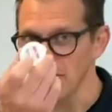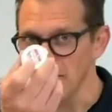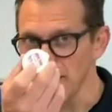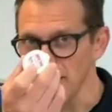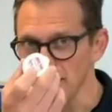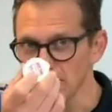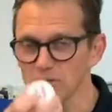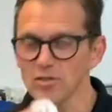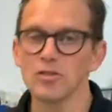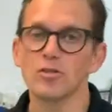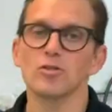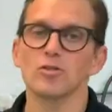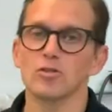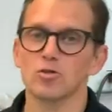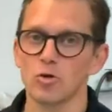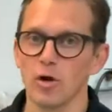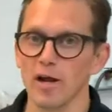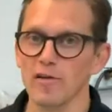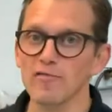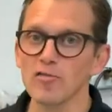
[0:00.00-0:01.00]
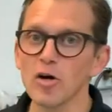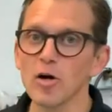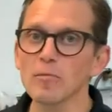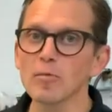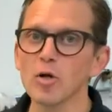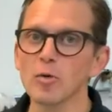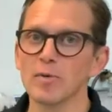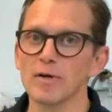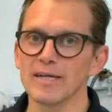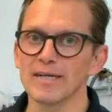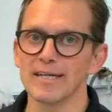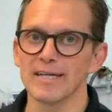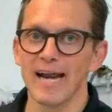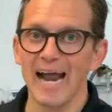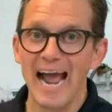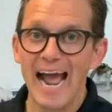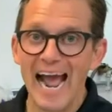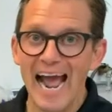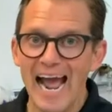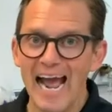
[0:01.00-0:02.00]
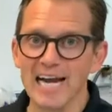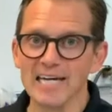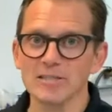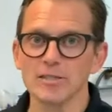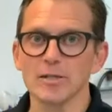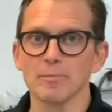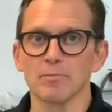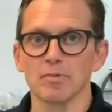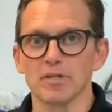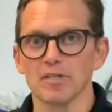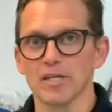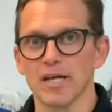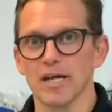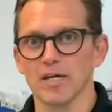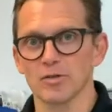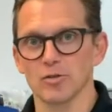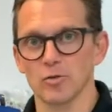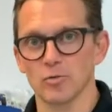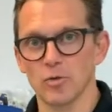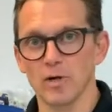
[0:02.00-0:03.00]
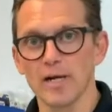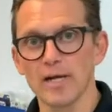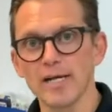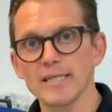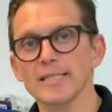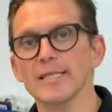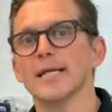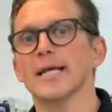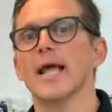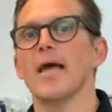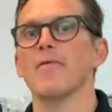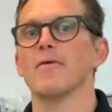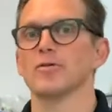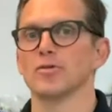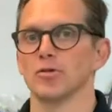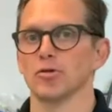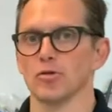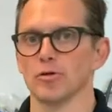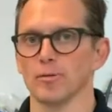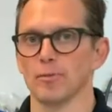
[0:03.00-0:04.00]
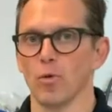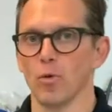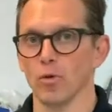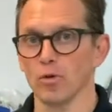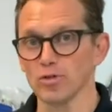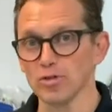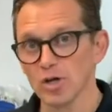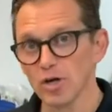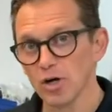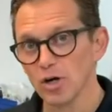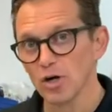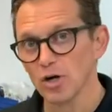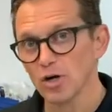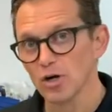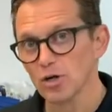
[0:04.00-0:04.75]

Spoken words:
This dry film lubricant actually protects the rings and the cylinder bores